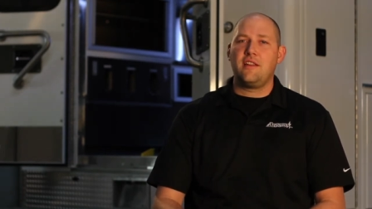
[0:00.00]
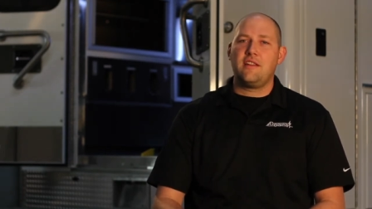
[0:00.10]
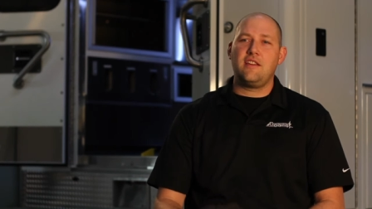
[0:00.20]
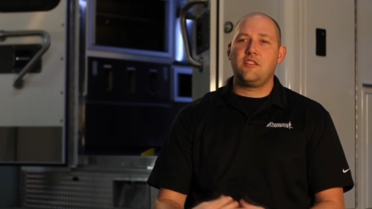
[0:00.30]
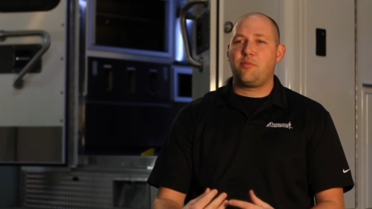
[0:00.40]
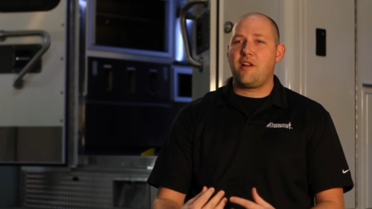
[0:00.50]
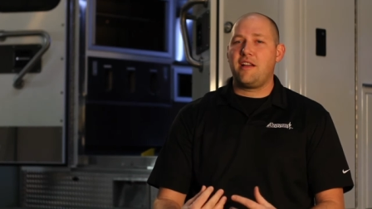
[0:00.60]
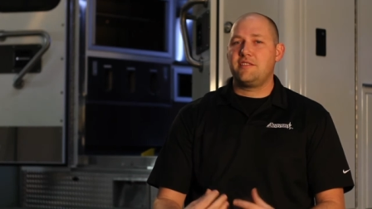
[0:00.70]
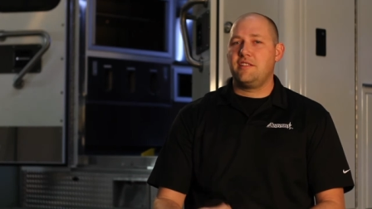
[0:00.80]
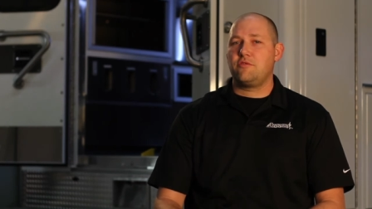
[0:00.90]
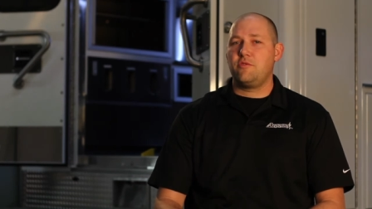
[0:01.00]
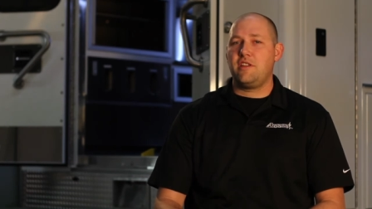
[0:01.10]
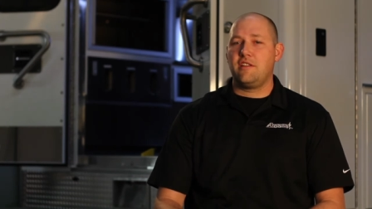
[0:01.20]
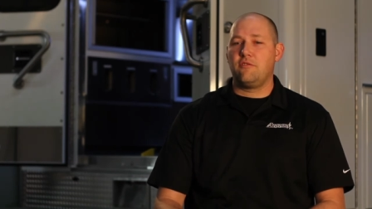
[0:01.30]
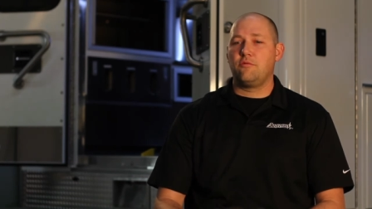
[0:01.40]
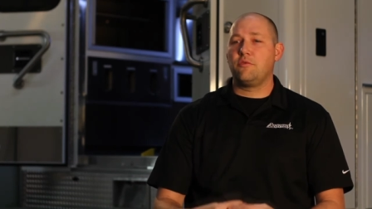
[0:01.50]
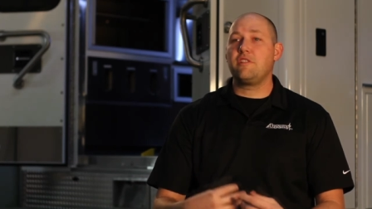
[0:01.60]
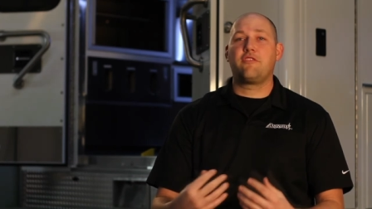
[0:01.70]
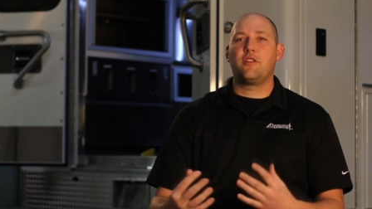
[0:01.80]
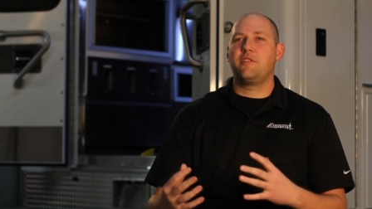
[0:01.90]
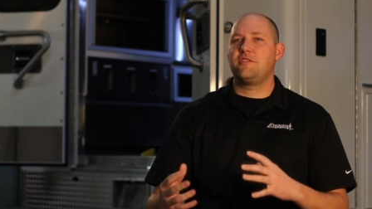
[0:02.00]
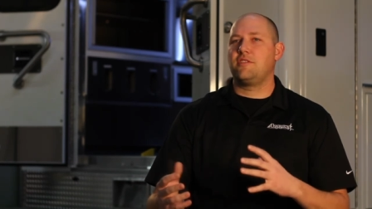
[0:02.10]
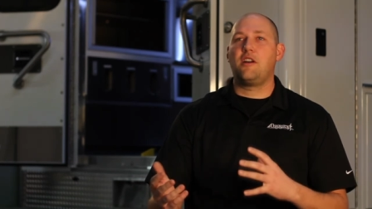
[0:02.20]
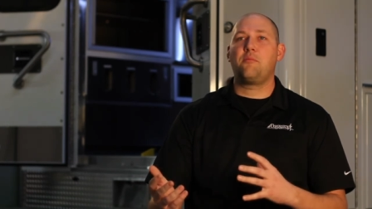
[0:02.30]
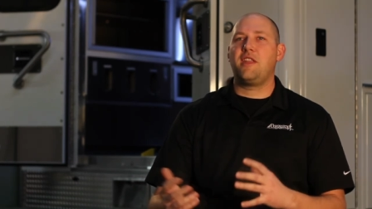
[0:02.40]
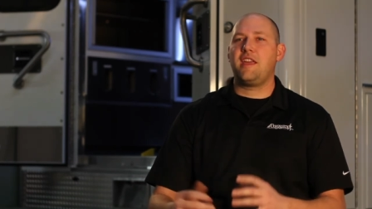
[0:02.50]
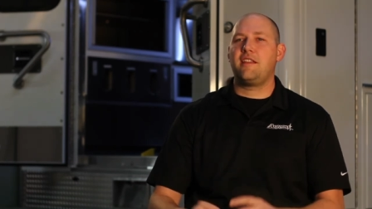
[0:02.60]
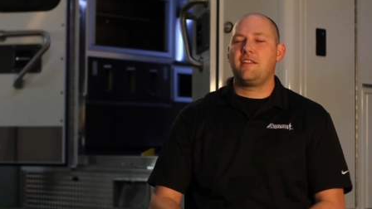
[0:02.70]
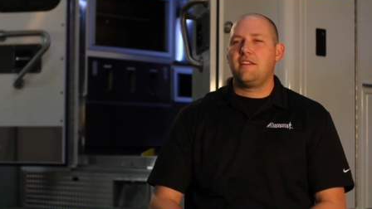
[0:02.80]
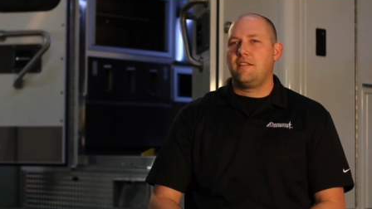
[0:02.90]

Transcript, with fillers: In the process, we can refurbish and update